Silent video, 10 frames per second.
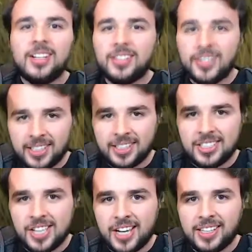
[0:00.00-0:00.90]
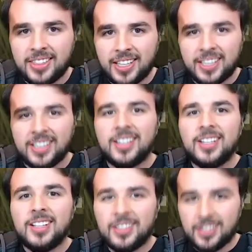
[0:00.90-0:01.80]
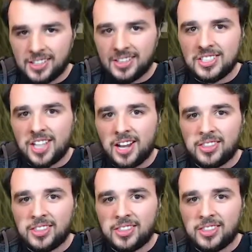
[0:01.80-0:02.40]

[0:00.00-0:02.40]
look at this shiny thing, look at this shiny